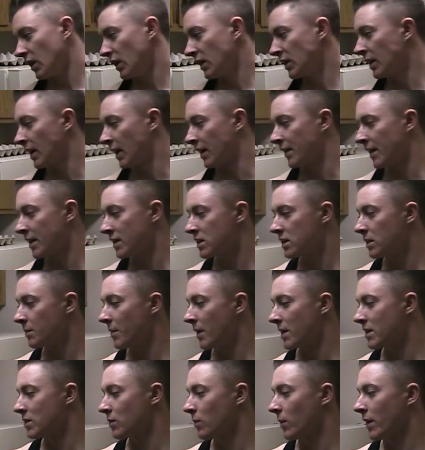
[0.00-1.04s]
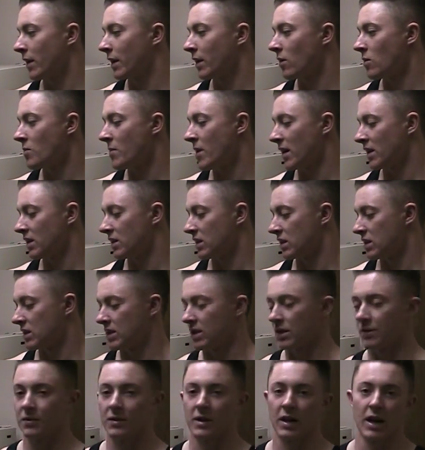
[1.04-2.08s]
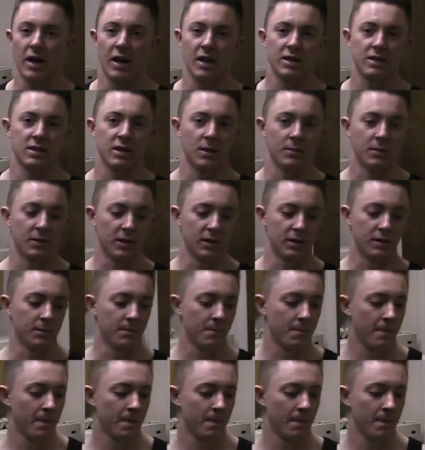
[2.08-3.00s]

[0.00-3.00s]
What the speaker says: yeah, that's the best way to go about this stuff, guys. I mean,